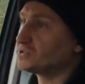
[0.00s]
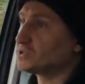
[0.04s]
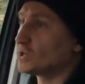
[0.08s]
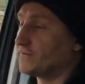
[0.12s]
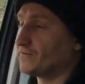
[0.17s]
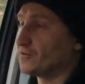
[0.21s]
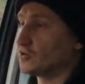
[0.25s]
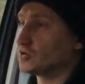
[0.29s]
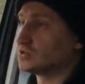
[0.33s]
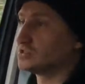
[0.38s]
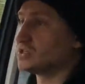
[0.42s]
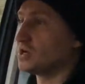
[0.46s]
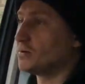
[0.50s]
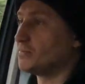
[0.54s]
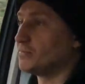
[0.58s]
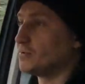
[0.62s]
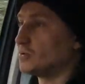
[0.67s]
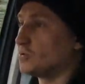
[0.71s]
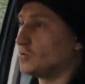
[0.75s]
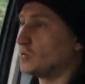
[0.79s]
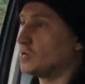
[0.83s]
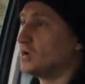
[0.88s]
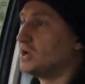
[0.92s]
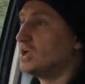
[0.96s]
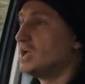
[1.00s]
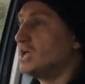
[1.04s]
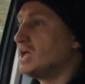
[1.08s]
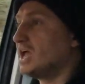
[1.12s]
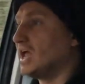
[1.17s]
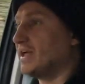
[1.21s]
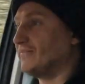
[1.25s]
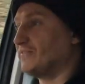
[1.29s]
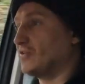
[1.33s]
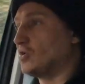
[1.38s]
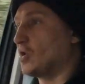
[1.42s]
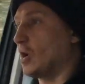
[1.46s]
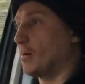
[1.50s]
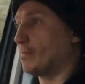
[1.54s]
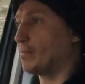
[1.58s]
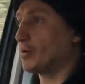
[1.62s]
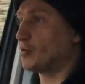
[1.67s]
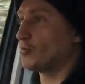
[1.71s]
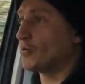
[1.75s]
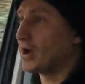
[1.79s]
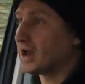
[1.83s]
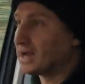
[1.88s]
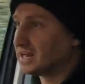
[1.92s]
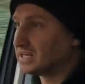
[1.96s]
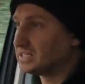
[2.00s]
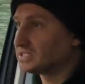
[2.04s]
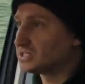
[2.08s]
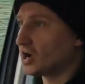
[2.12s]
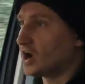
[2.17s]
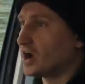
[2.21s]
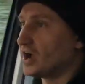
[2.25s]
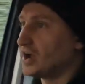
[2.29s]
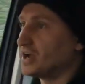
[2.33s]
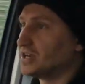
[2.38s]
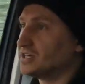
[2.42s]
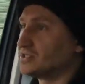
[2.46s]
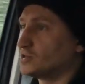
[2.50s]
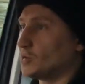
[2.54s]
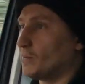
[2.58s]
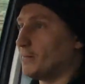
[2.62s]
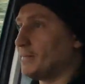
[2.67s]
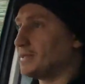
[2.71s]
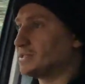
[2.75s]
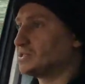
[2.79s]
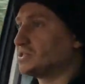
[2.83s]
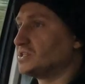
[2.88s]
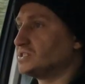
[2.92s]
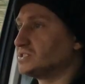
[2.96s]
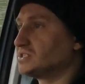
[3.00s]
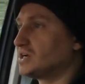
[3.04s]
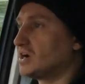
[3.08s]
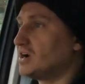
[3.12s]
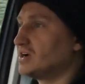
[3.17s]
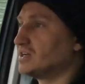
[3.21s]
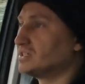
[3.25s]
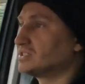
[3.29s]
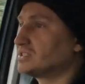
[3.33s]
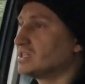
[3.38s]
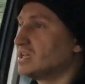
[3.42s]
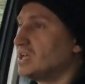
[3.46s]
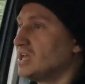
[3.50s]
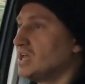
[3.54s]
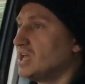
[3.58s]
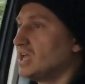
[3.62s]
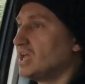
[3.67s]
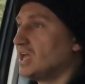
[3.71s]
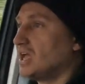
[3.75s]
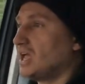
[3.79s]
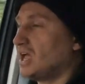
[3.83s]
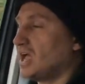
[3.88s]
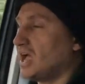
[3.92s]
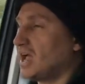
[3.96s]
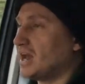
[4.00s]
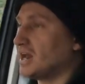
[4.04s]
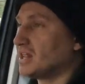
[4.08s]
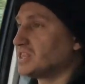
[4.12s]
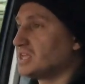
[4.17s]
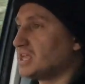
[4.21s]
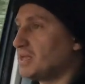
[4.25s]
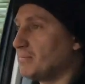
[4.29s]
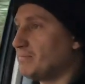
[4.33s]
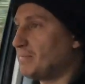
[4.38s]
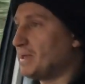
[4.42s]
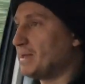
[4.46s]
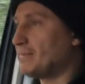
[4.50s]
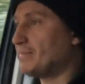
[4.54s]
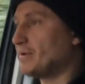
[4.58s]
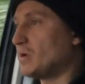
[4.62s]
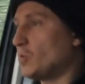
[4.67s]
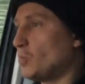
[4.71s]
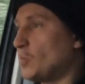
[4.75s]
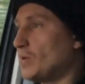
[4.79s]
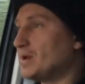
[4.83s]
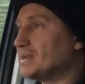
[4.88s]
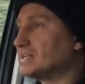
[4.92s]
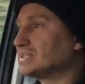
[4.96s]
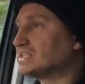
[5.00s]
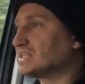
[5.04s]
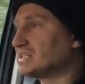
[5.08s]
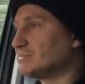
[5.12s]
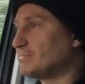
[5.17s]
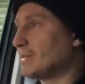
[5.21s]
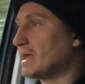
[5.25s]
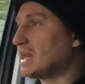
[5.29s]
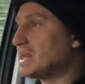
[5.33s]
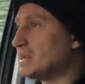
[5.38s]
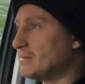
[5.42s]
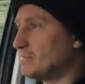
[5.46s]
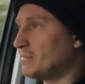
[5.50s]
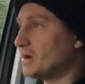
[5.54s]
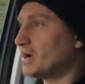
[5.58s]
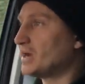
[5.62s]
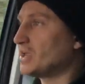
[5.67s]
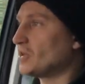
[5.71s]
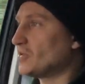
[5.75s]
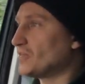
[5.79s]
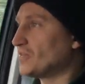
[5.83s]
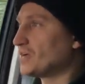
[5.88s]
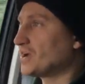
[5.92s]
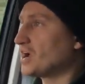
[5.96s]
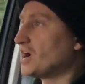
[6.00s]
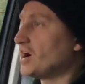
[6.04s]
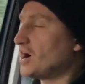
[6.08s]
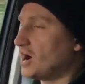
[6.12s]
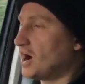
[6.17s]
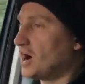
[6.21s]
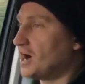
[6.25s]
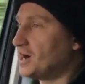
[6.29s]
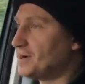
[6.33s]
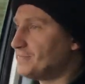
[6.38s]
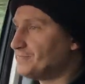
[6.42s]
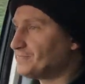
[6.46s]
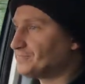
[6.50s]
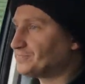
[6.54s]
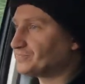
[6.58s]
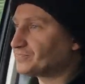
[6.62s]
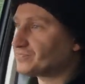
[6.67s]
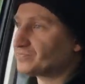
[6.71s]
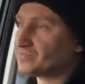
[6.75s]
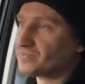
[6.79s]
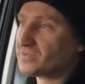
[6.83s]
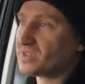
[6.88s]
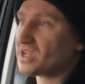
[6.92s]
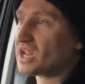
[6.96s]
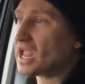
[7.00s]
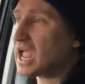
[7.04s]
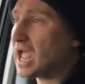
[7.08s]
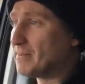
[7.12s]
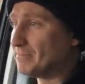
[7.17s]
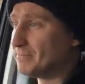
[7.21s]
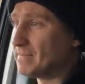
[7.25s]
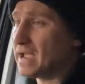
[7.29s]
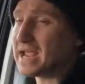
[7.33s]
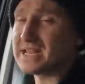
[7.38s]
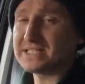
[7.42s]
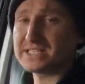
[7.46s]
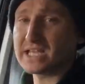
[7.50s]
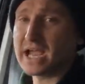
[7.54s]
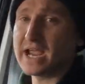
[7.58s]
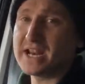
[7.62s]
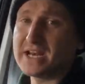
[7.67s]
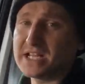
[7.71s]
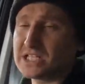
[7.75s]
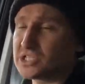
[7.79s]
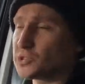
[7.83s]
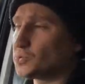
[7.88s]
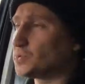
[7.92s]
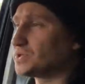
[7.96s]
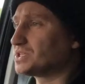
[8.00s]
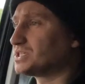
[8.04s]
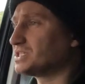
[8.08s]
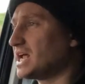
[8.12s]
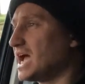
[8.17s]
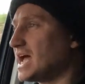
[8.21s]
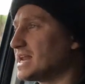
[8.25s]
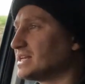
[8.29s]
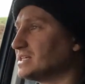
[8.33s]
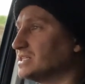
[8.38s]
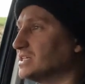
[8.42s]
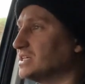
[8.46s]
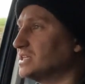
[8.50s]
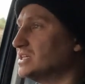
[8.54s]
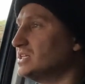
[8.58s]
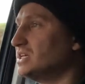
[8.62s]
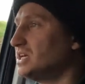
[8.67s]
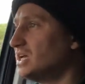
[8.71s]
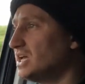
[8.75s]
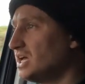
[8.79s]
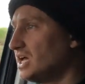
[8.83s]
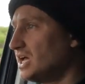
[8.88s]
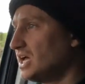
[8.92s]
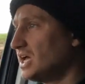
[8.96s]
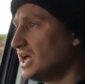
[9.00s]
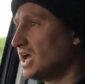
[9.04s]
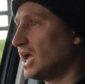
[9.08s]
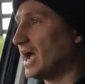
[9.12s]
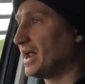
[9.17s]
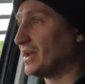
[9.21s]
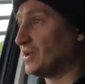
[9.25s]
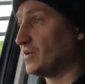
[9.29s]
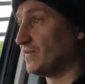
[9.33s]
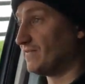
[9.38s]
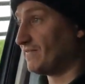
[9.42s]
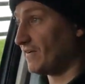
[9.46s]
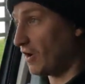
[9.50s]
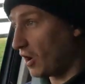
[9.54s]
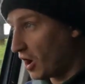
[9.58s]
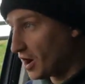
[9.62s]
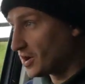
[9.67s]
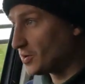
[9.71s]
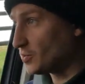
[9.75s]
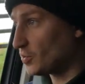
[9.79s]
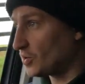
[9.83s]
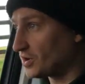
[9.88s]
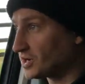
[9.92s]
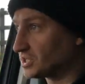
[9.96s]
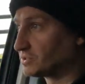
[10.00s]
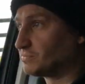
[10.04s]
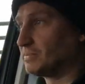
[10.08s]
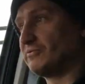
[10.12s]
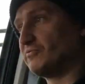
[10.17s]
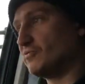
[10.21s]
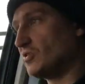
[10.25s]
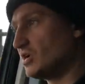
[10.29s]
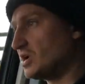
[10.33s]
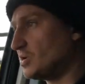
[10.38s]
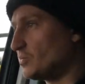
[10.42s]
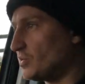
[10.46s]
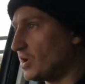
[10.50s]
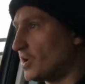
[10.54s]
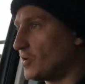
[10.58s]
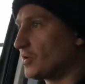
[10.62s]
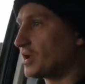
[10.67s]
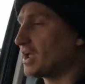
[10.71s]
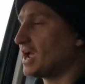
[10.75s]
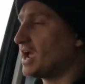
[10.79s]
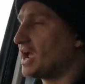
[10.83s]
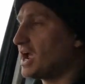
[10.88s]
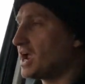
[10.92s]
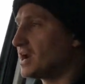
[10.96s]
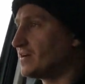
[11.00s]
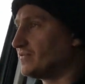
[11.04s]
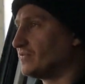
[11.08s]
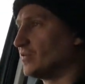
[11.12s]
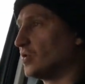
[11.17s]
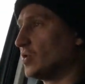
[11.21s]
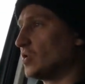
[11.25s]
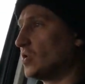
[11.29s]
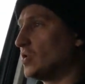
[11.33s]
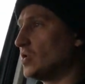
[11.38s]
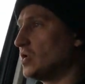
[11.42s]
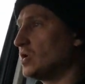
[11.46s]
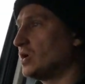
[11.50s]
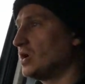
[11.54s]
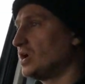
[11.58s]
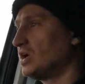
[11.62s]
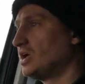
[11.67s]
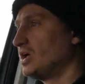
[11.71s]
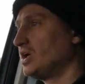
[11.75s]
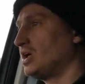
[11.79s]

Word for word: So, for example, if you've got Pirelli tyres or Michelin tyres, and I think if people are willing to spend the money on the car and maintain it to a standard, and you find one that's been really well cared for,